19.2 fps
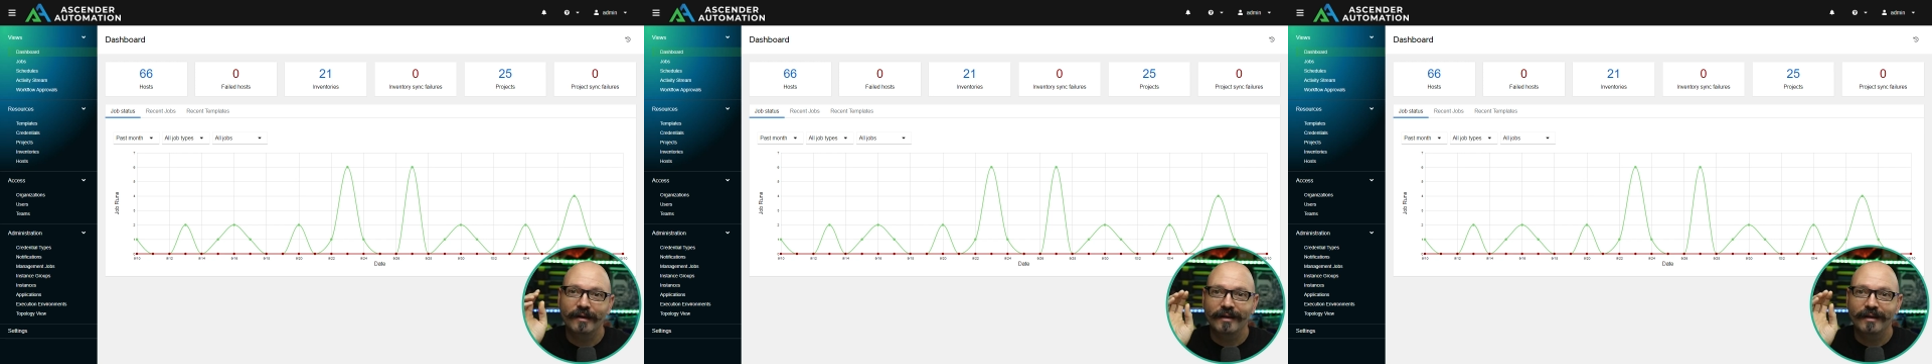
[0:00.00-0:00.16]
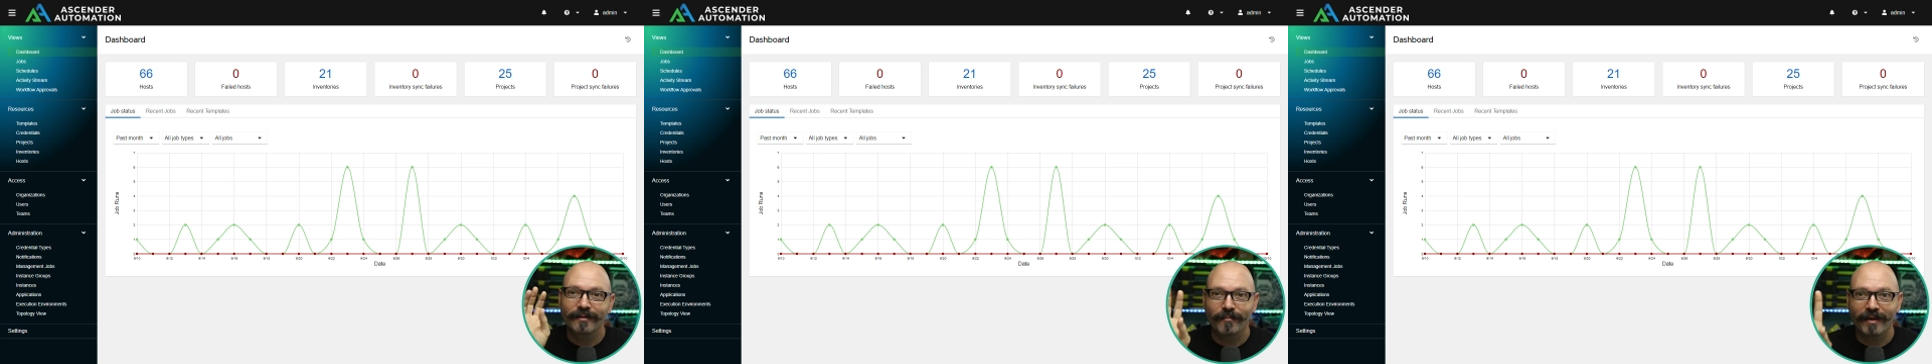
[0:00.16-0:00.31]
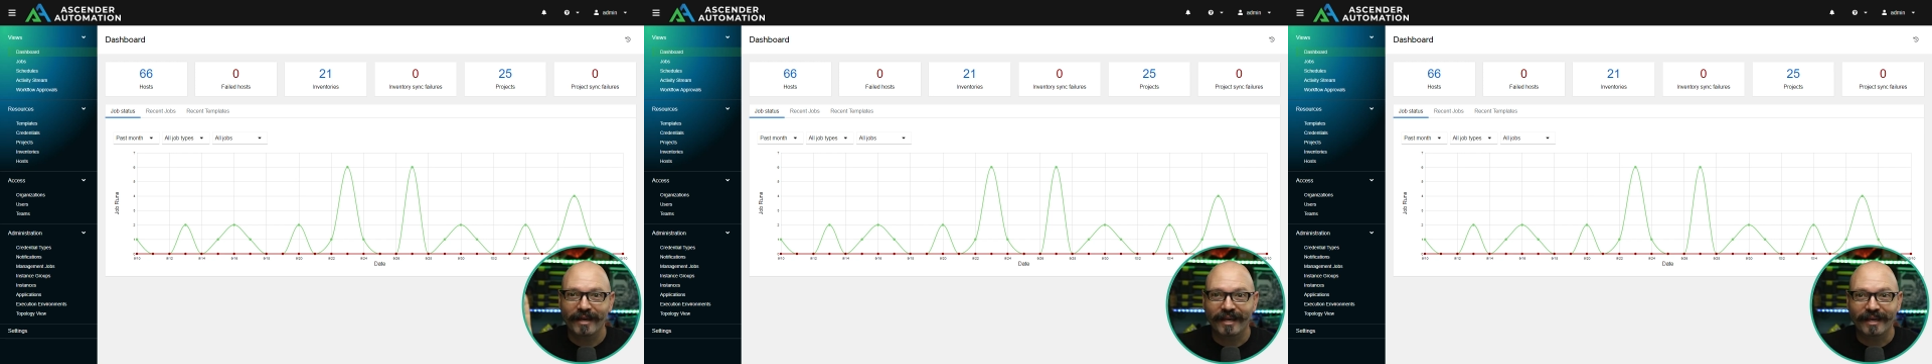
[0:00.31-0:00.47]

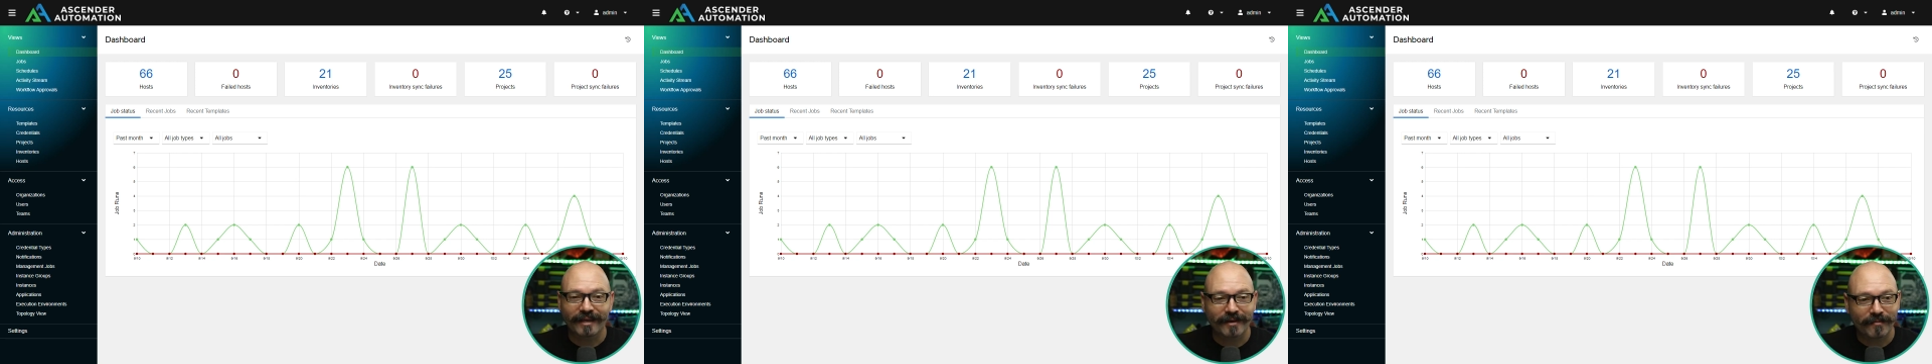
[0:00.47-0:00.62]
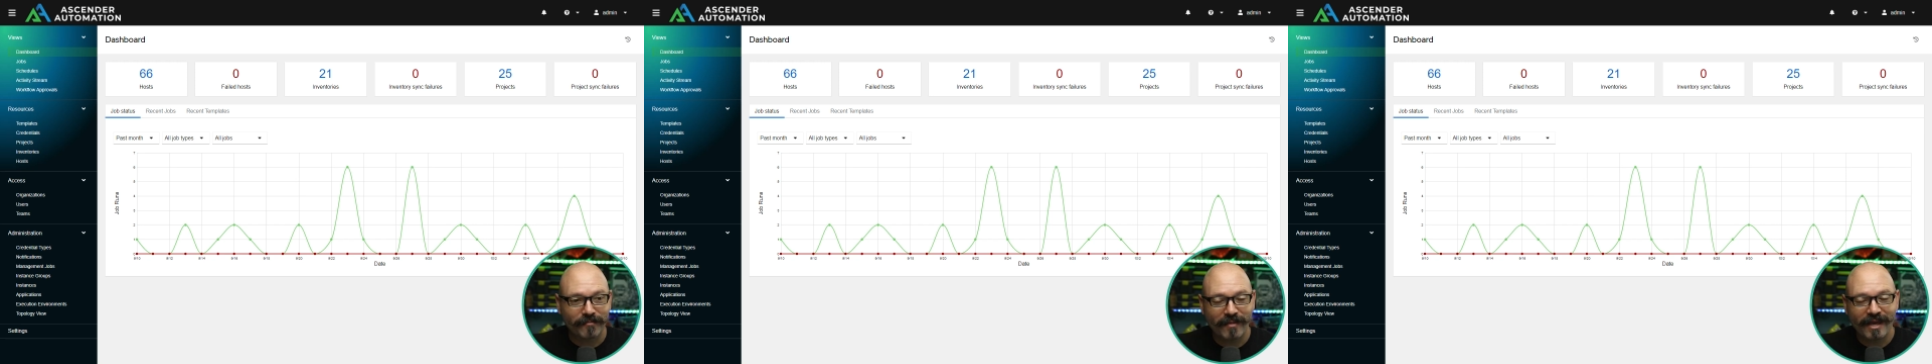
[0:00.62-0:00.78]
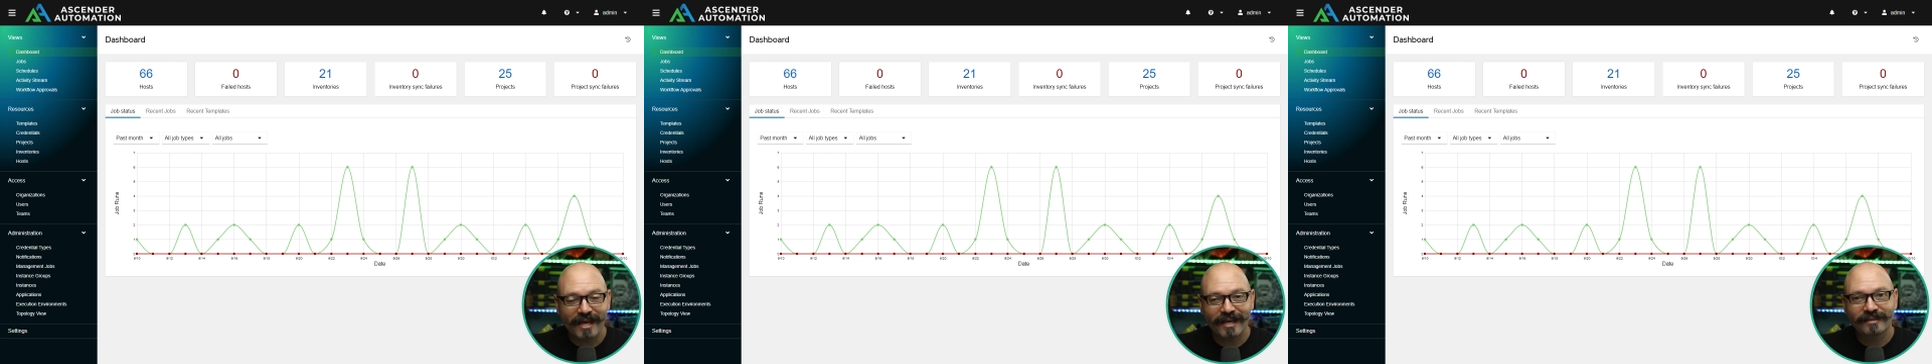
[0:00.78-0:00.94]
make a
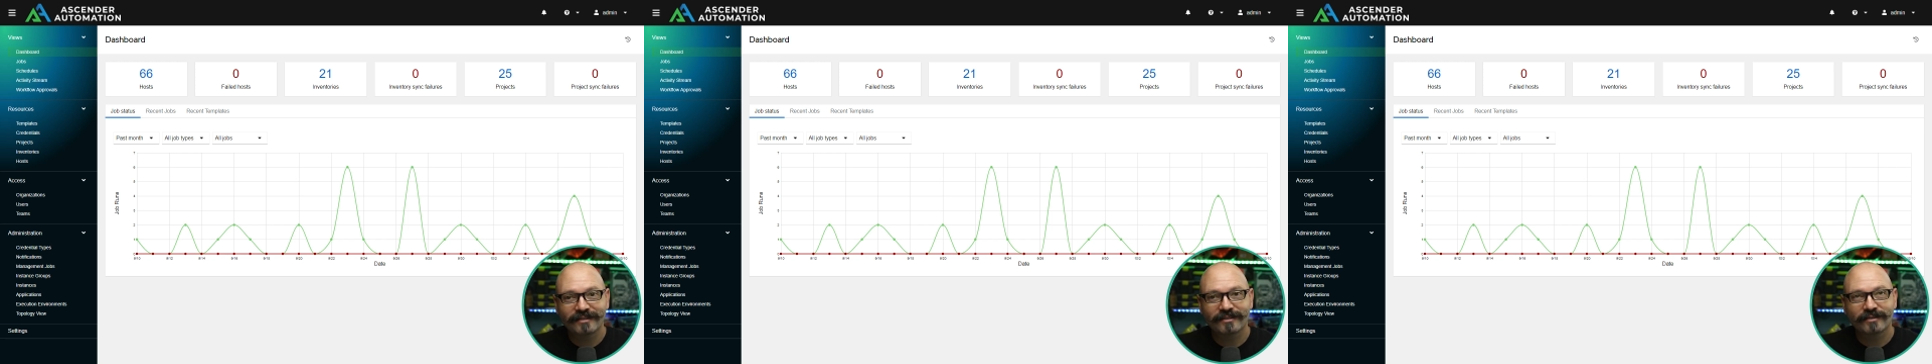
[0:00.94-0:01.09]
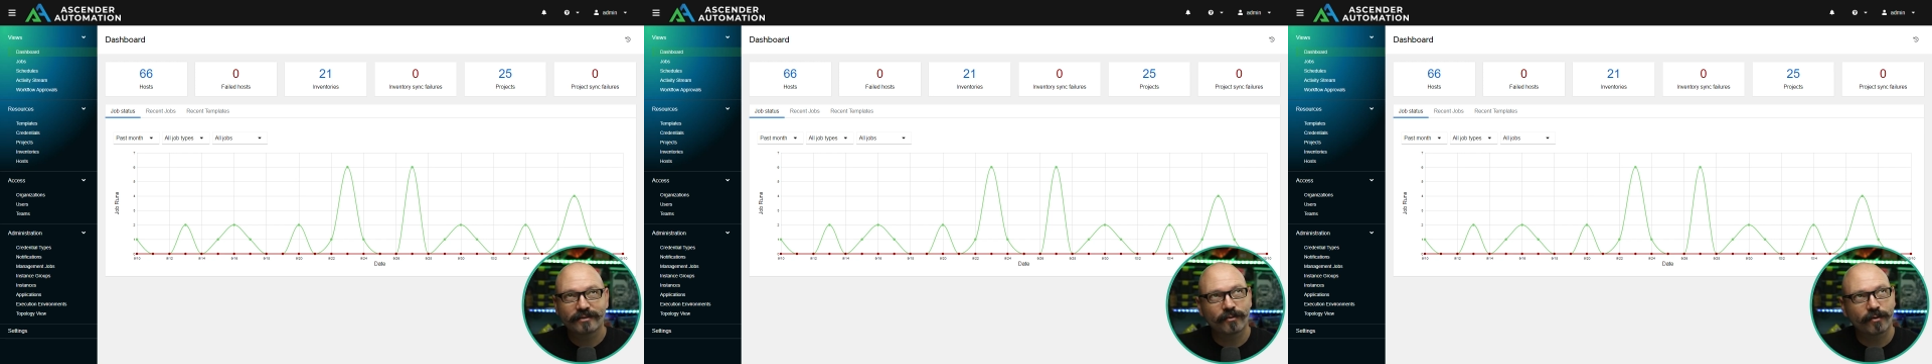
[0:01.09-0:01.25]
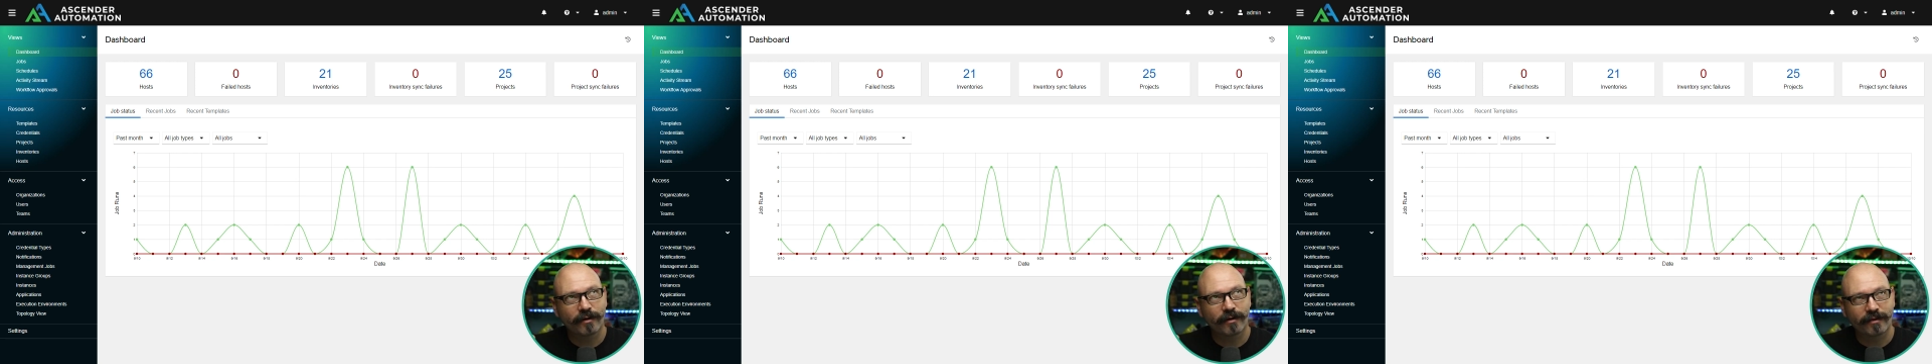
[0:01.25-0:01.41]
commit or